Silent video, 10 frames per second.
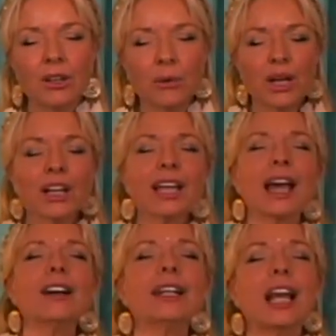We are
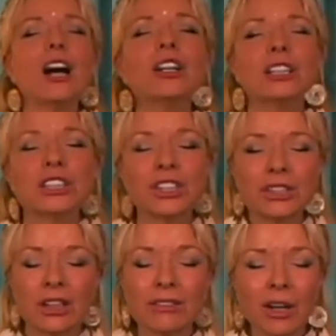carrying
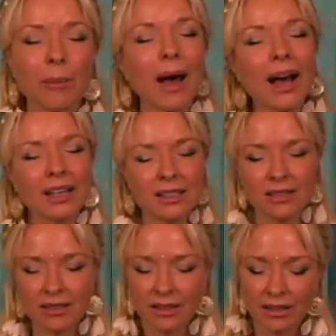hurts of our
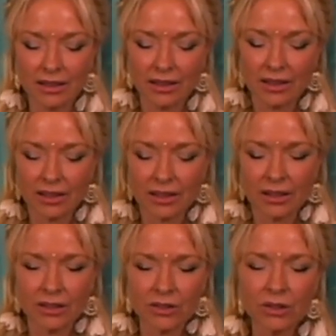past.
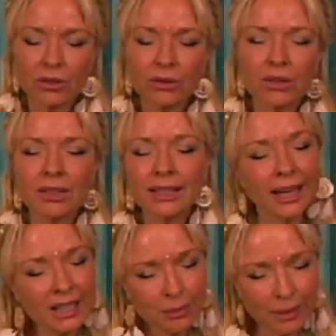So the
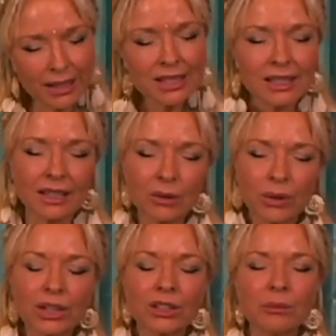next blessing
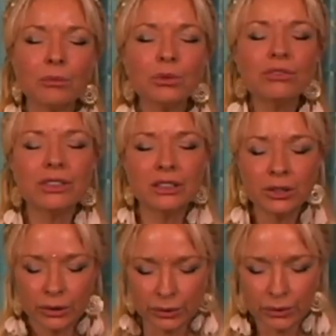we're going to move
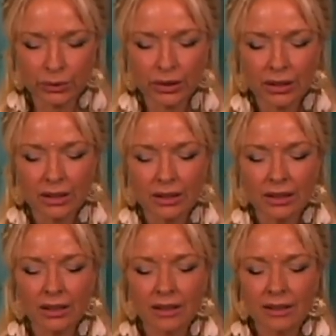into,
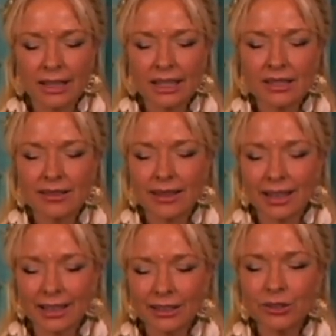the next
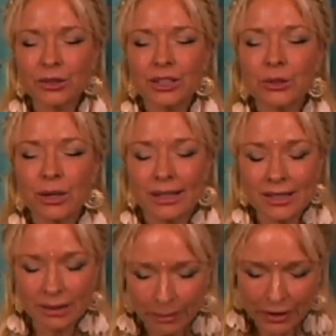energy
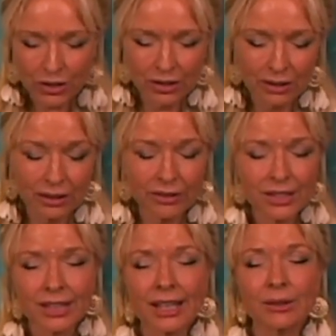transmission of
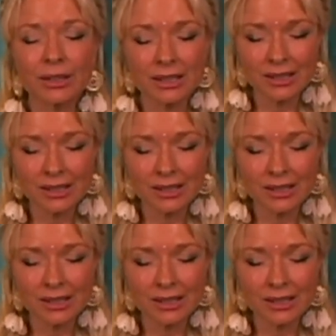sacred